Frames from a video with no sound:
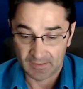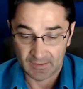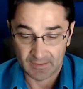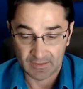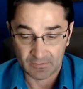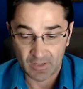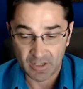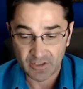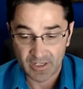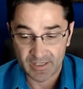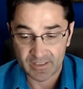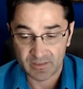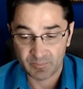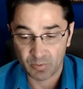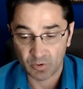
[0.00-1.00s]
Russia
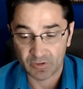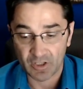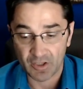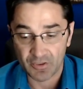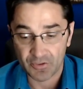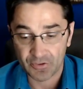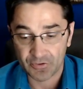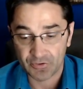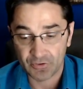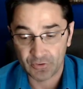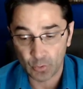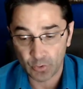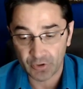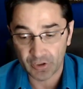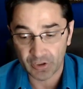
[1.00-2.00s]
has put
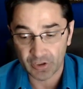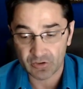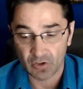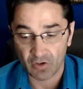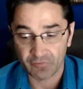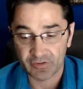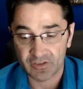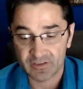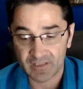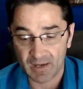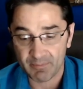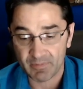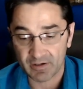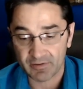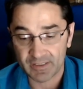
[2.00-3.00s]
two-thirds of its
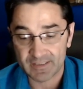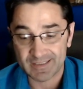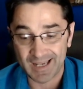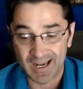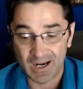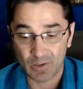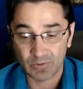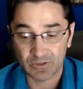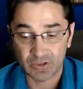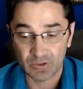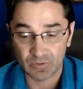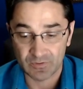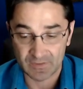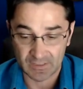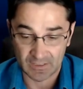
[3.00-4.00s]
submarines out to
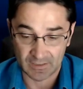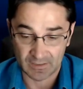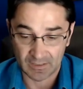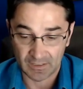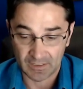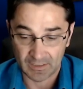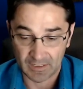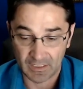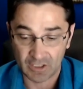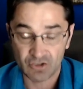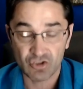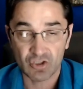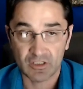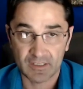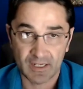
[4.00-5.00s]
sea,
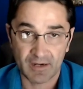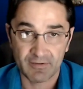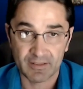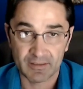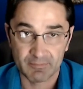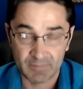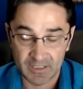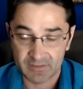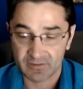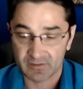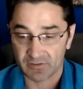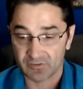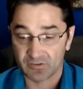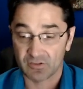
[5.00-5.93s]
each carrying missiles.